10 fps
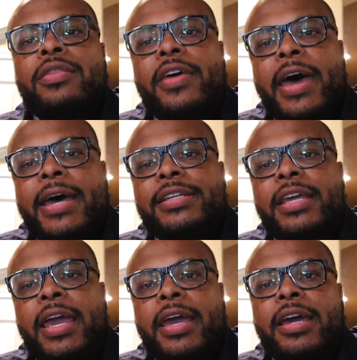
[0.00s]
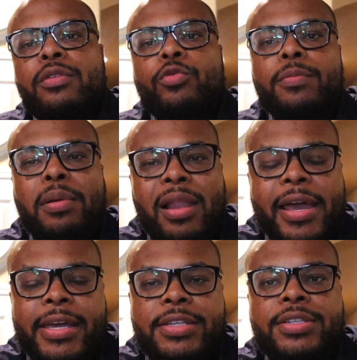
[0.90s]
that can
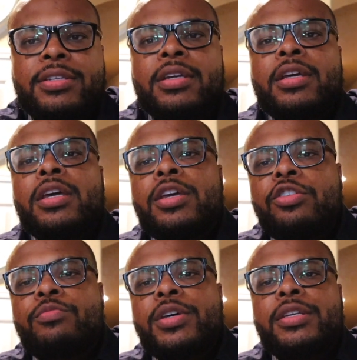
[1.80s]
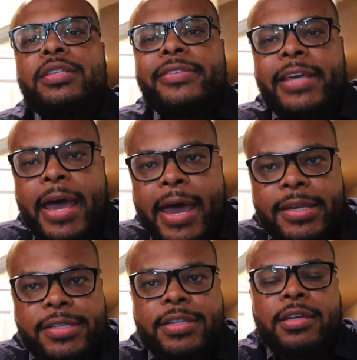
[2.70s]
replace human
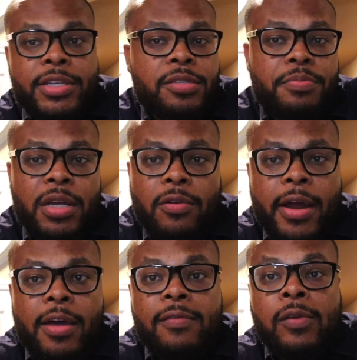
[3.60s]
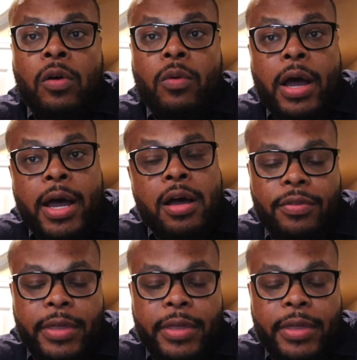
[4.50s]
task. It's been around for a while.